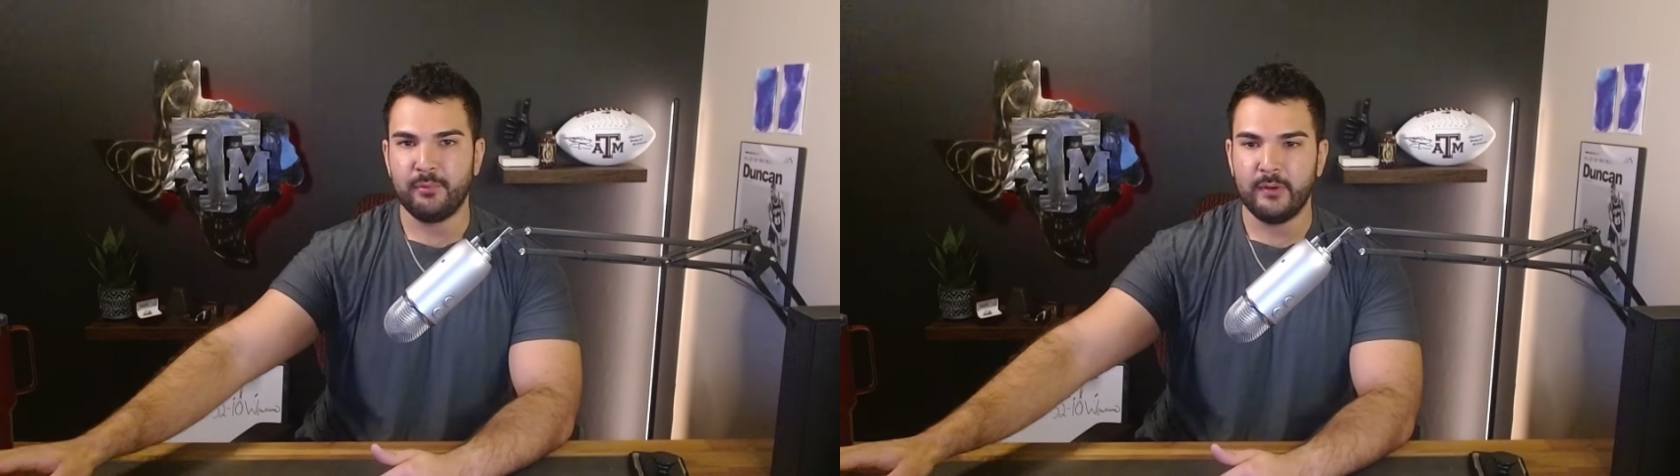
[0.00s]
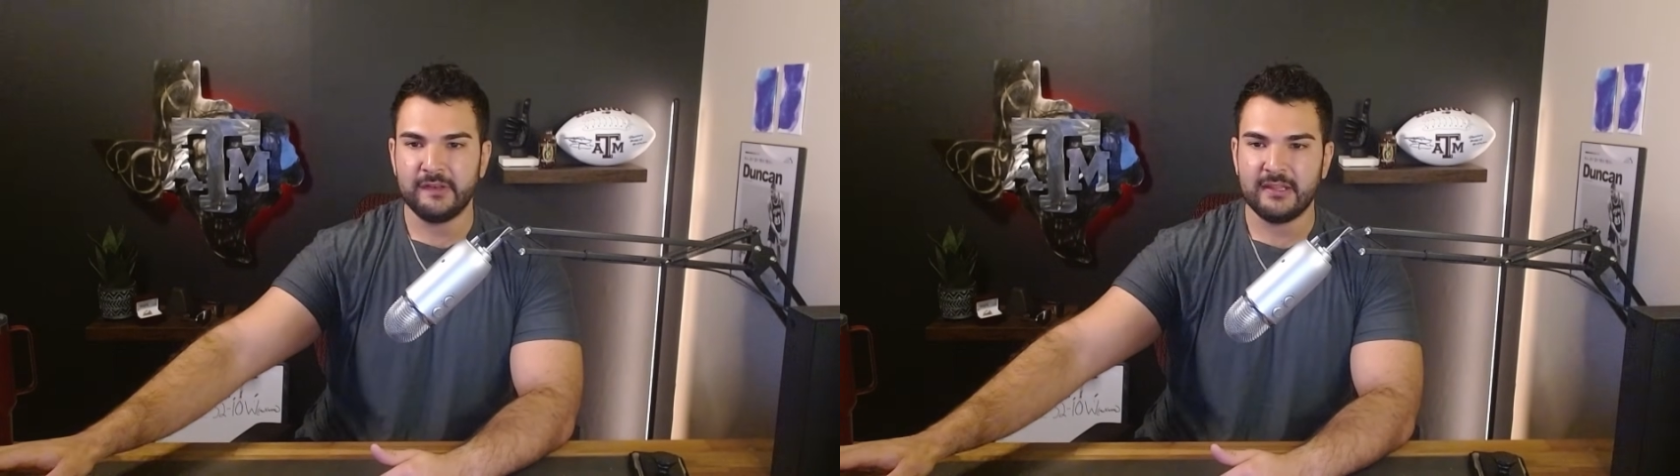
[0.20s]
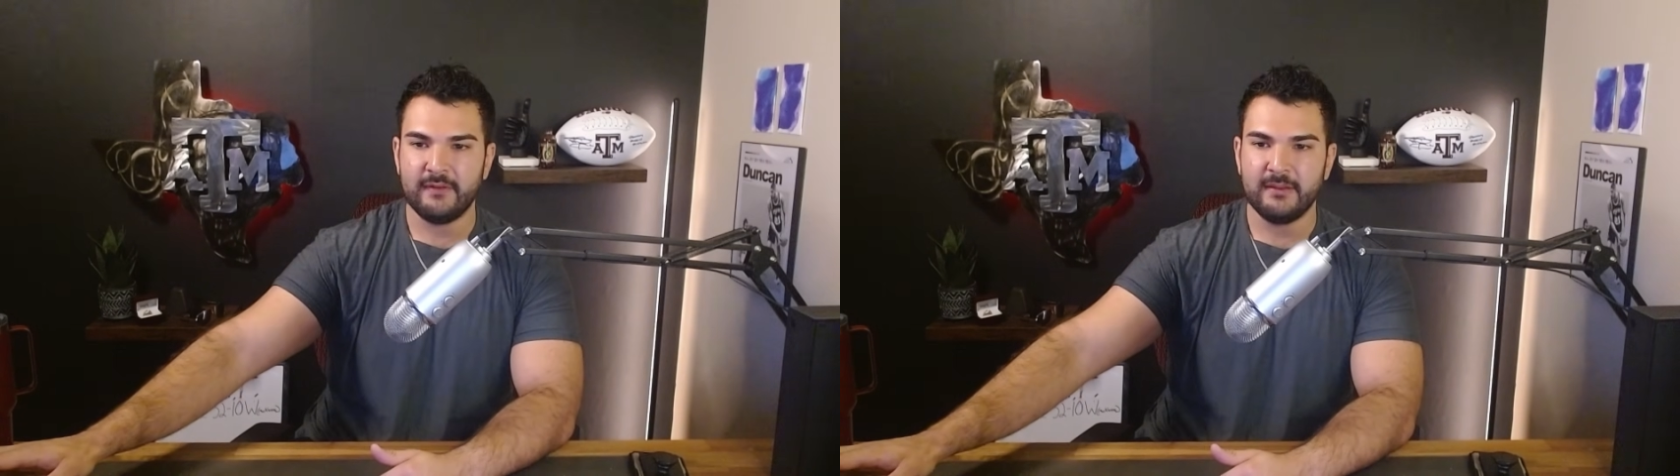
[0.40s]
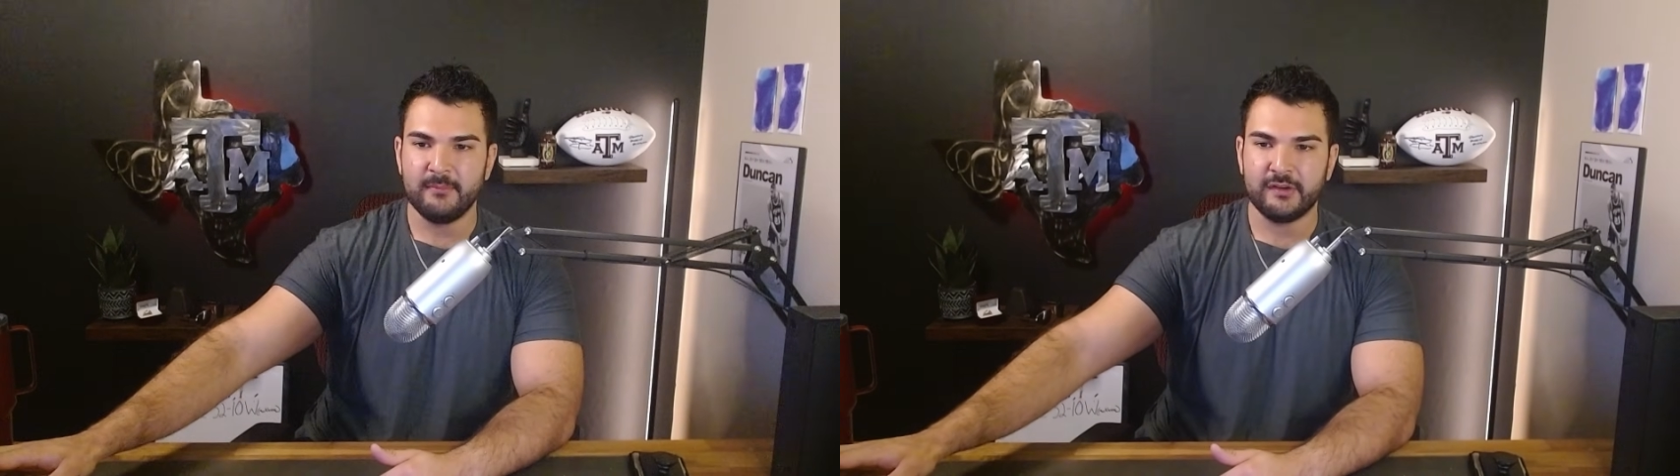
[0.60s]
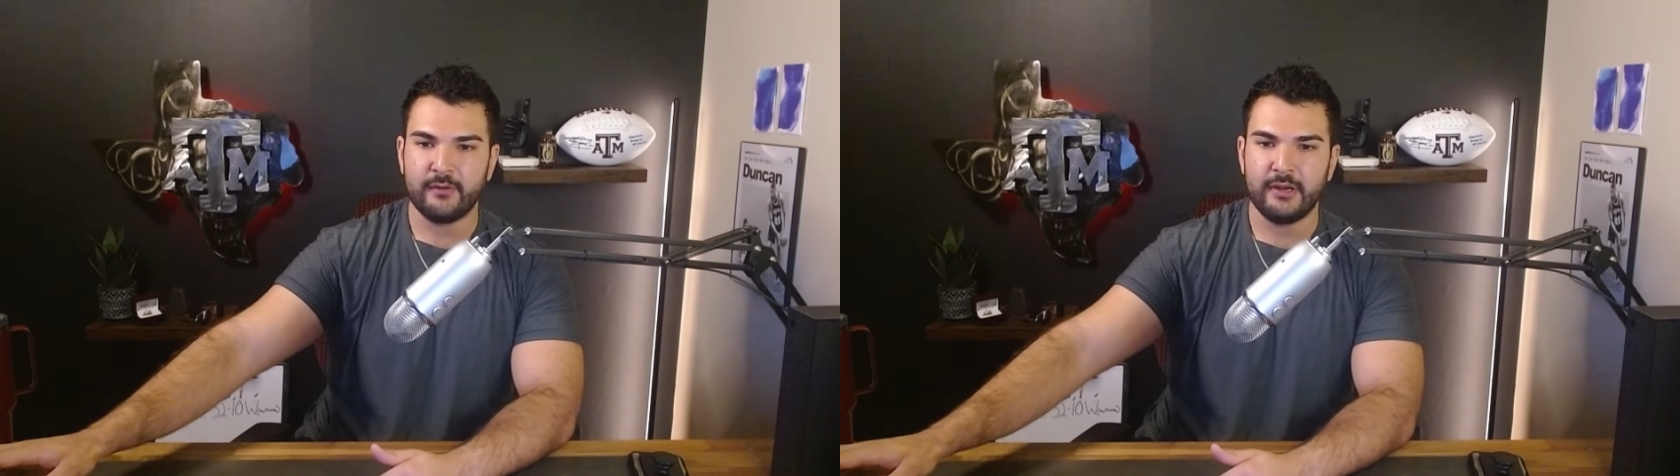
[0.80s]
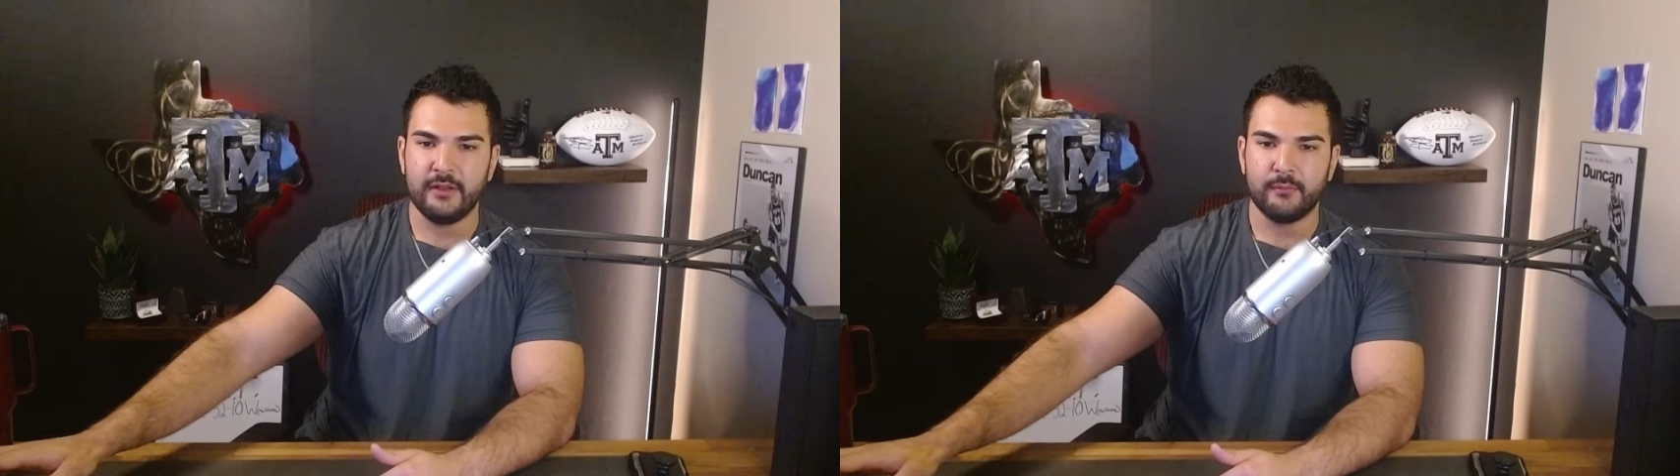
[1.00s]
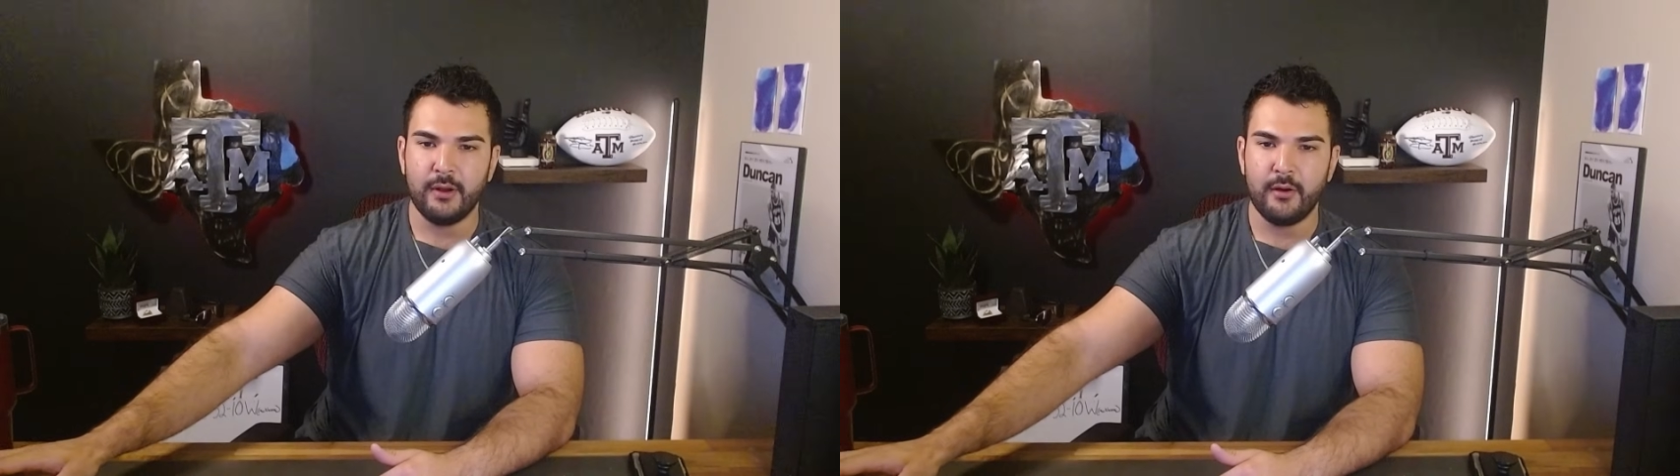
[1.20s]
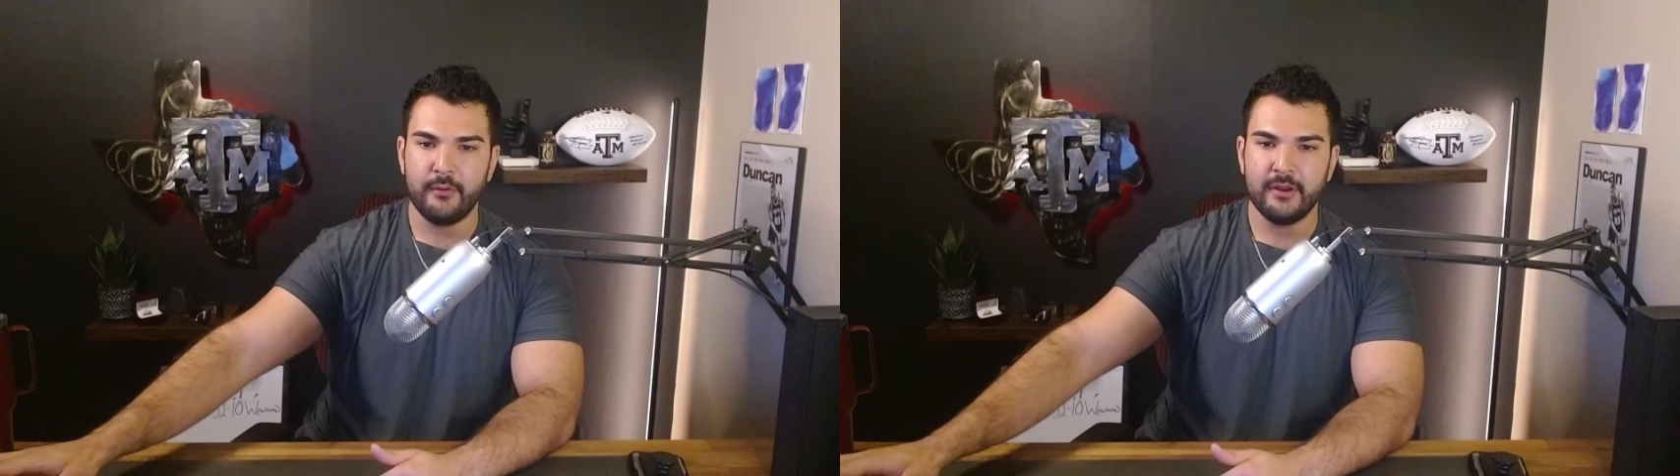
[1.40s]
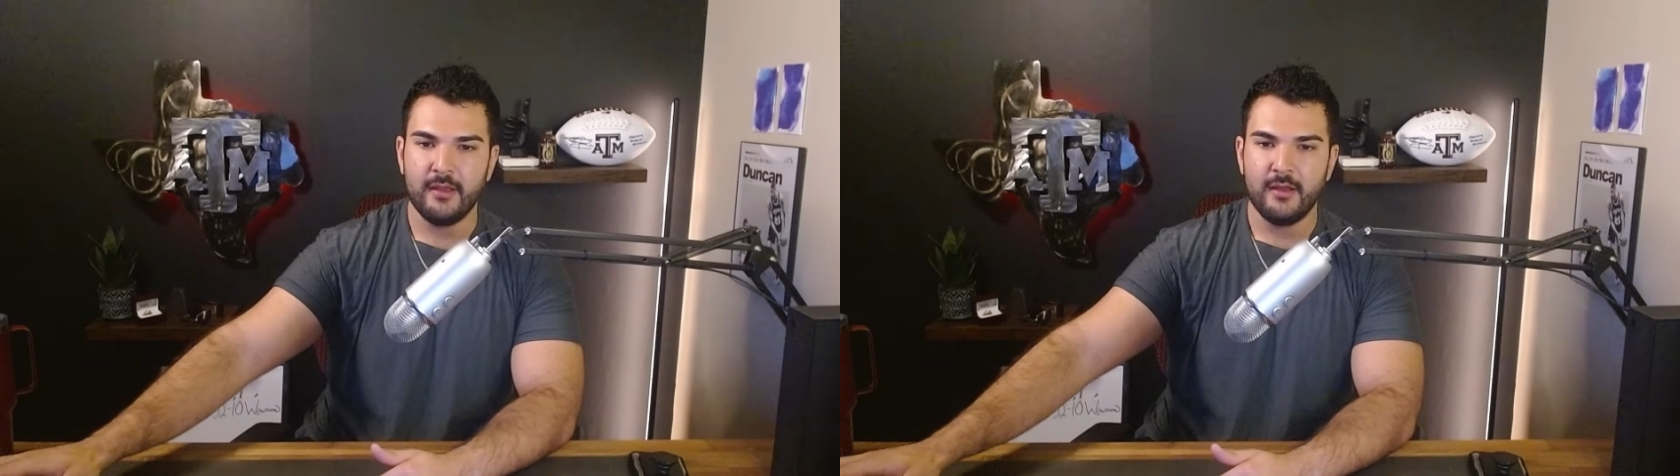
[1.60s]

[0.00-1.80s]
points given to Missouri on the road,